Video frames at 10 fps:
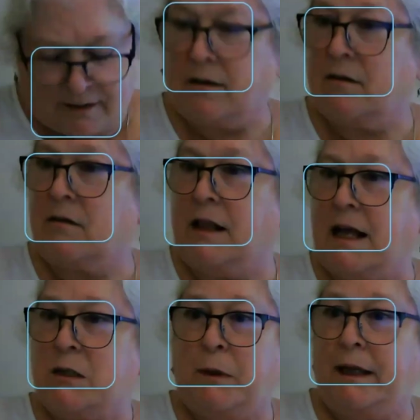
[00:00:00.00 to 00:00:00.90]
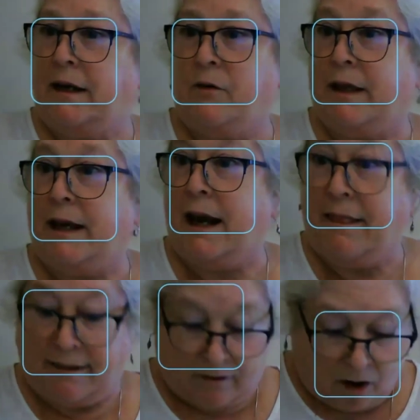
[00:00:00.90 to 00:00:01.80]
the glass plate, I don't get
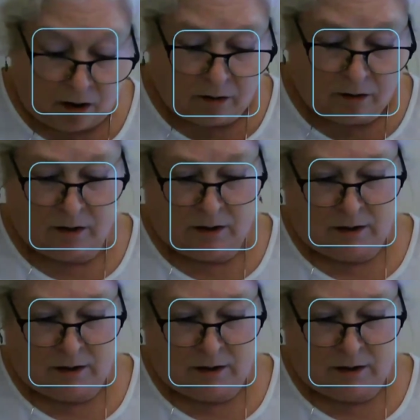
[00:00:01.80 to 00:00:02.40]
anything at all.